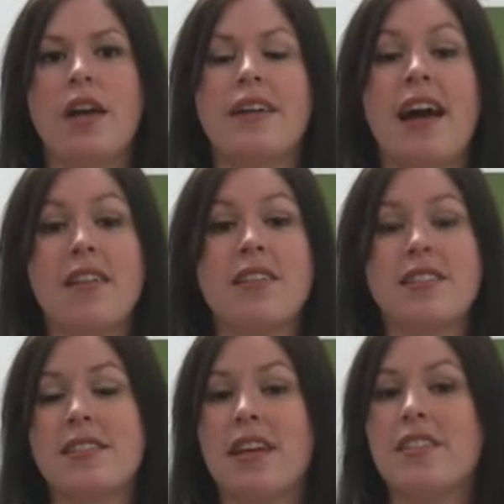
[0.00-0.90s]
Now let's
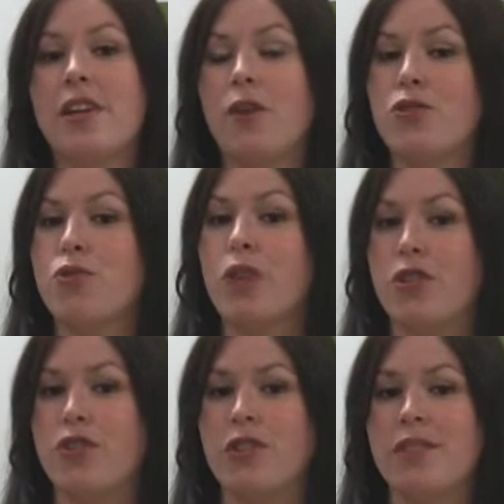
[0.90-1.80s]
discuss the
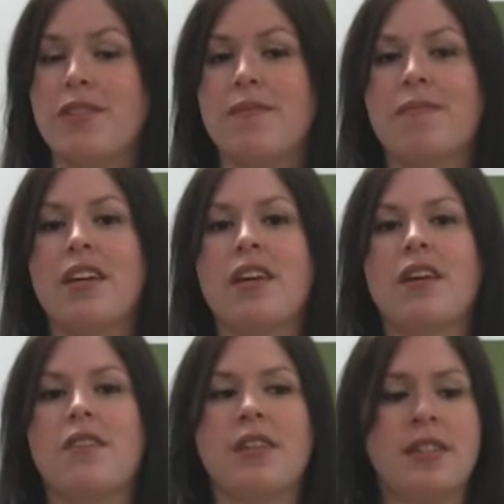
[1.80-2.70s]
alterations.
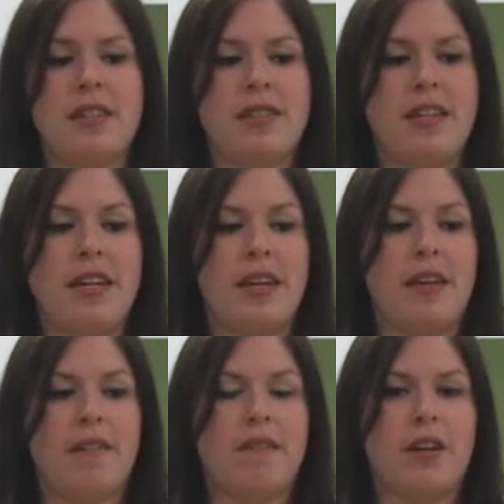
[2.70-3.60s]
This is
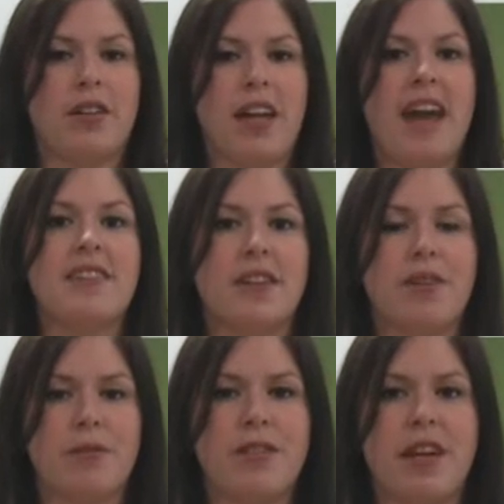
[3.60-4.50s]
the classic
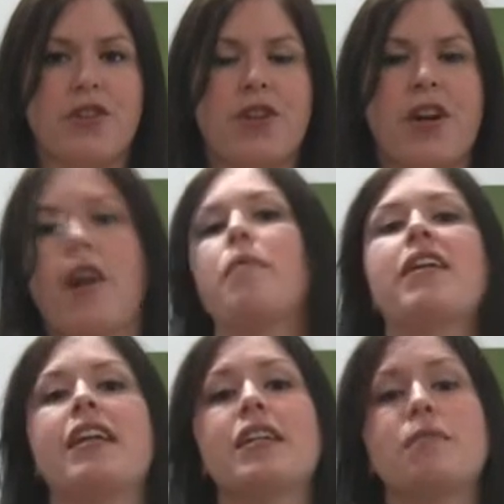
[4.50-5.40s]
three-section cup,
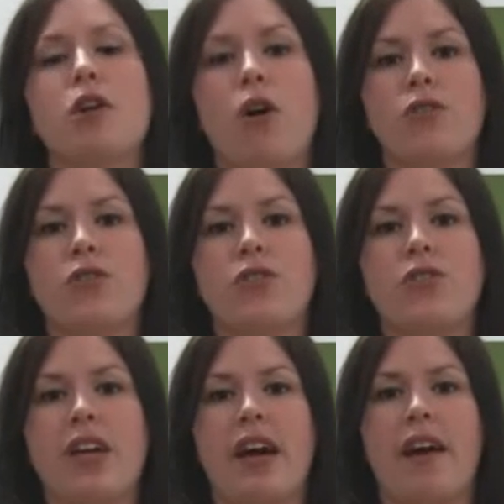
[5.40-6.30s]
and it has been altered
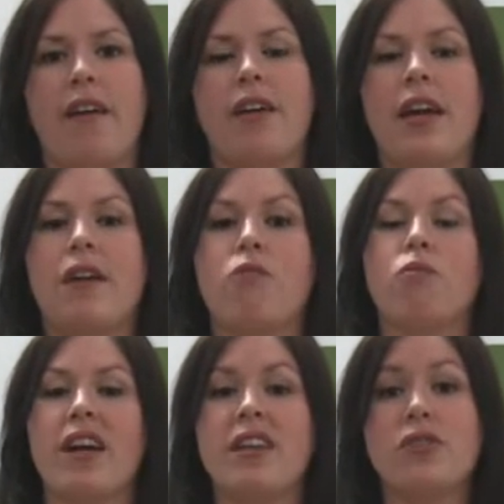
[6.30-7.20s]
to have a
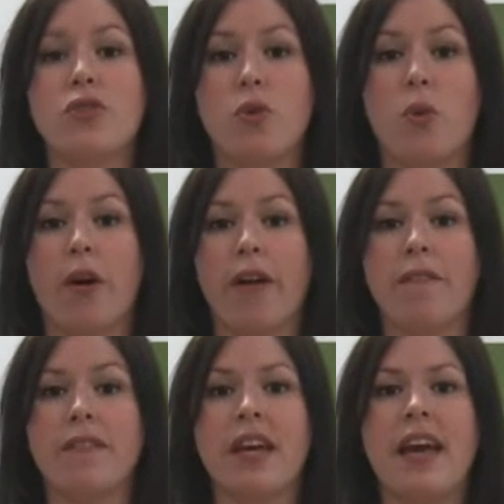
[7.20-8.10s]
raised gore
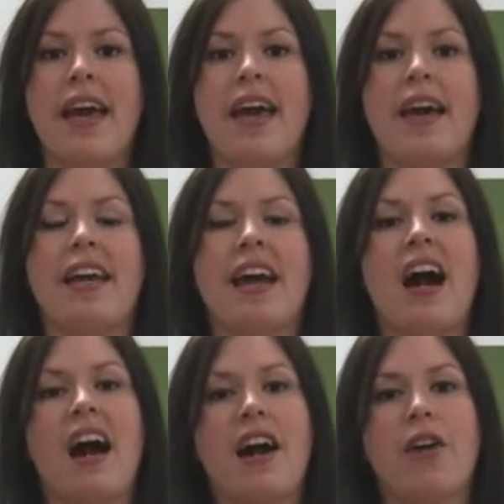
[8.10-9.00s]
and a
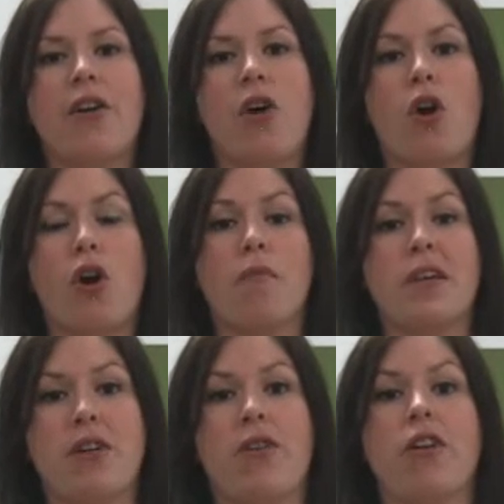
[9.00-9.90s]
higher arm
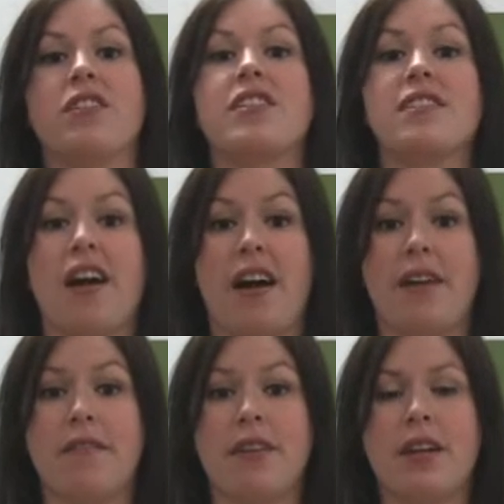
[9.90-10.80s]
here on the
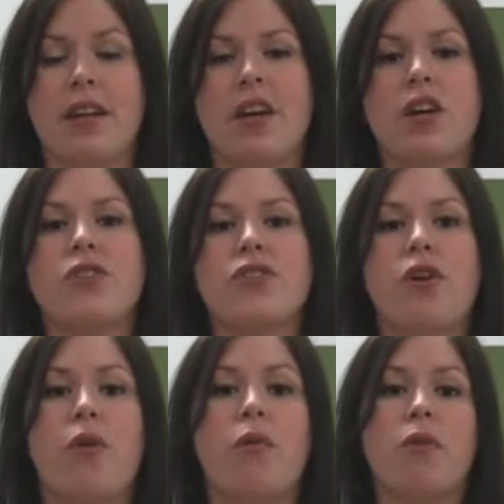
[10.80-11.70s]
side.
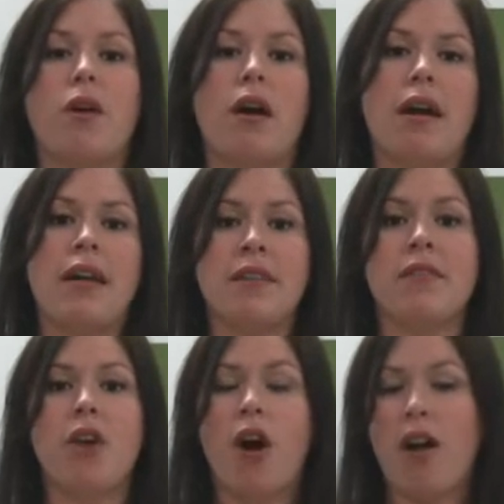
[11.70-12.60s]
So,
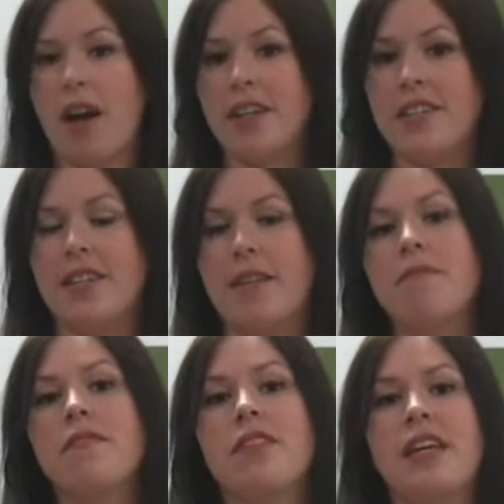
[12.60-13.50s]
in all honesty,
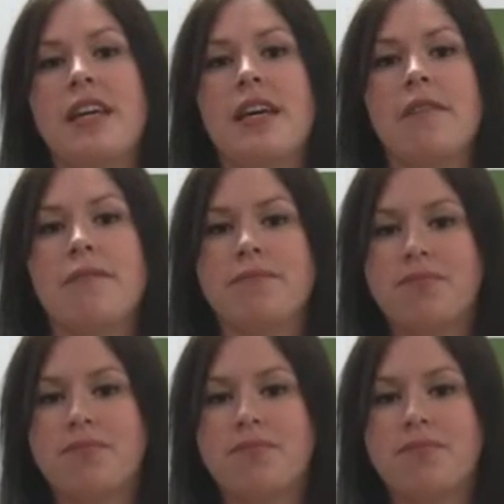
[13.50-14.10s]
the